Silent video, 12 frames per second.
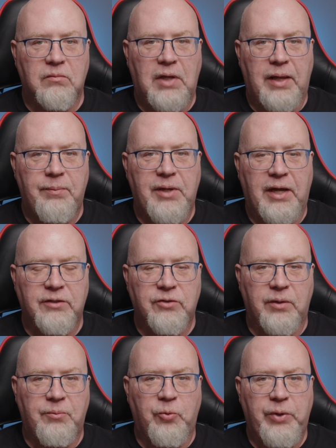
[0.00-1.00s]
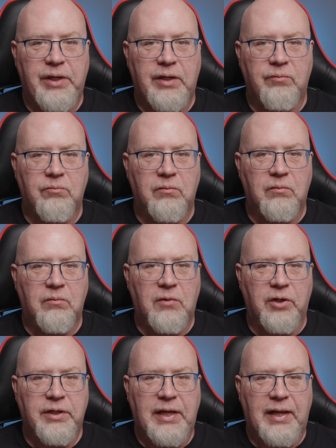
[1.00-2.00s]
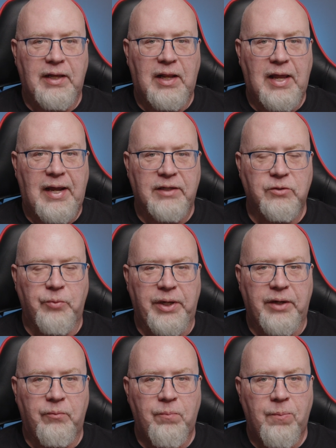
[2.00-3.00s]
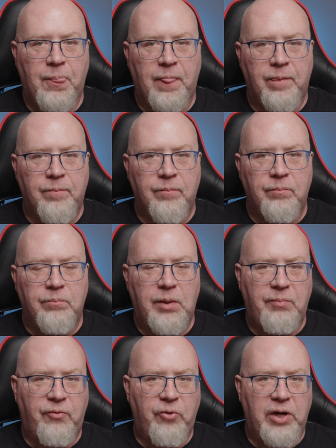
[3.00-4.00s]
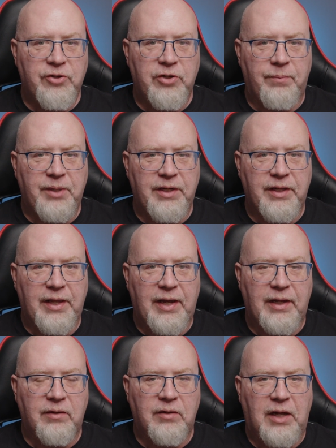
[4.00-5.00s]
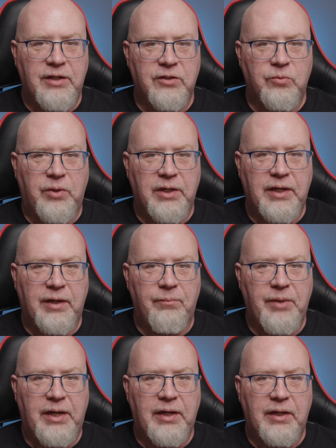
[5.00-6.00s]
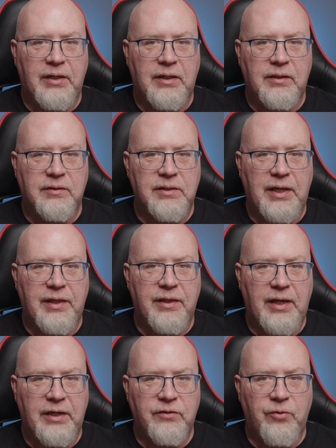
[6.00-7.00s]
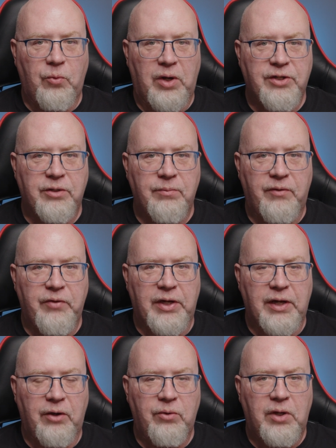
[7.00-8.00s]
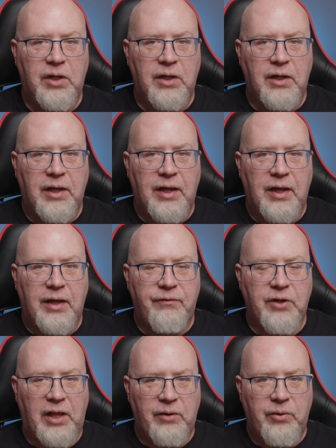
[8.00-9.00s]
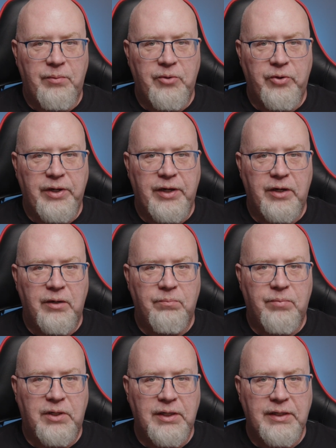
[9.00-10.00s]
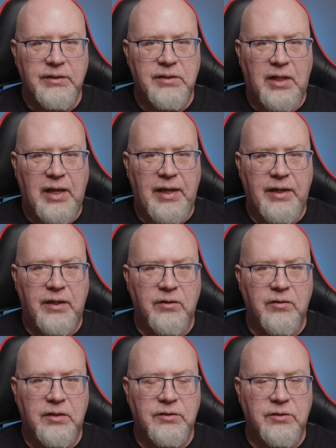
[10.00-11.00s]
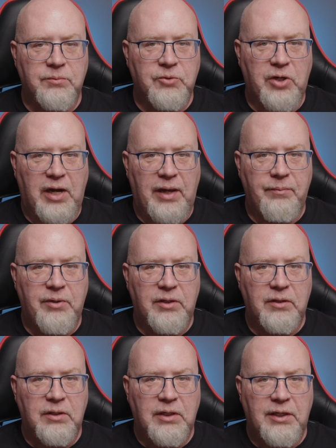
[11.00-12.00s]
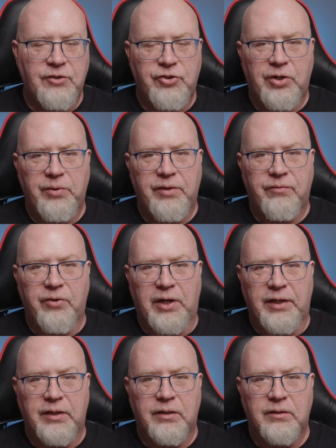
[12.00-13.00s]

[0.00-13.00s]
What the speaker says: API script we looked at last week. But before I jump into that, I just want to take a minute and say thanks for watching my video. If you like what I'm doing here, please like and subscribe and share with a friend.